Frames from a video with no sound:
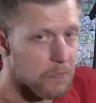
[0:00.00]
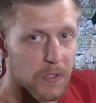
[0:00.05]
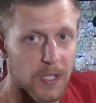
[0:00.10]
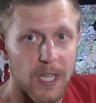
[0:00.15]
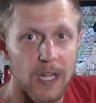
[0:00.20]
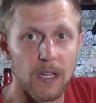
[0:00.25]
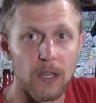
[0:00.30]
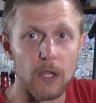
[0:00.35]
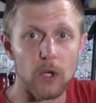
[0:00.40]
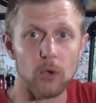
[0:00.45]

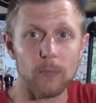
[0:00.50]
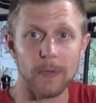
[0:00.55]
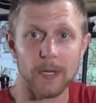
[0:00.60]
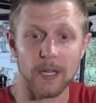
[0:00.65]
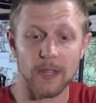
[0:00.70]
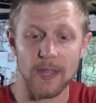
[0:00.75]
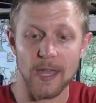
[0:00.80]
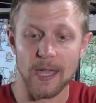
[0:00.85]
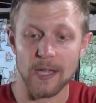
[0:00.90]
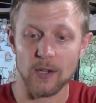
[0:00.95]
Getting a little bit
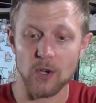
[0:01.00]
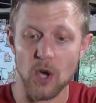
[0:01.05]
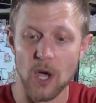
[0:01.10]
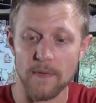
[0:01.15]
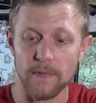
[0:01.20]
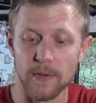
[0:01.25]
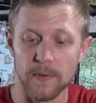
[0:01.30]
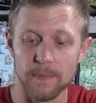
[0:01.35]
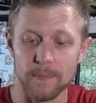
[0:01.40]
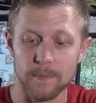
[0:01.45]
of that
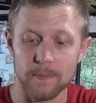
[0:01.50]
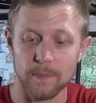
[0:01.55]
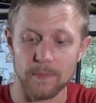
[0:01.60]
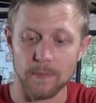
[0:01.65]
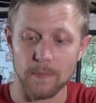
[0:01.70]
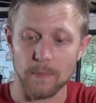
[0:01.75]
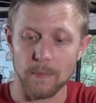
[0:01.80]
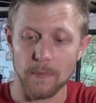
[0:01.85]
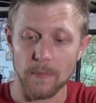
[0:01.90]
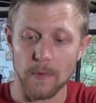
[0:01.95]
coffee
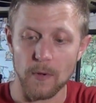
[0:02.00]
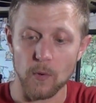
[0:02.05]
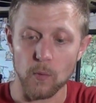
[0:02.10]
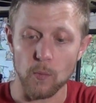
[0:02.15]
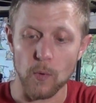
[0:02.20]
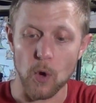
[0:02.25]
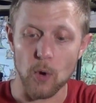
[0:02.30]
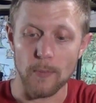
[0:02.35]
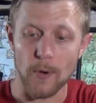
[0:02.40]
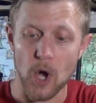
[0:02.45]

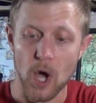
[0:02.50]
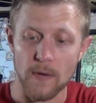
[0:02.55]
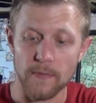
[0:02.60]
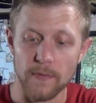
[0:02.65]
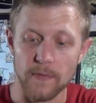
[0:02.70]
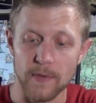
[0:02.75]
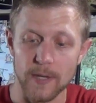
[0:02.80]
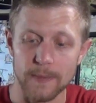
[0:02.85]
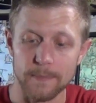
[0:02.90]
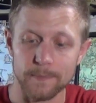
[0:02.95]
aroma off
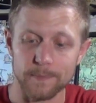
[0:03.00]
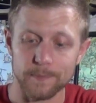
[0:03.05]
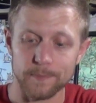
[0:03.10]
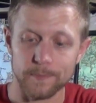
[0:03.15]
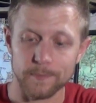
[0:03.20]
of it.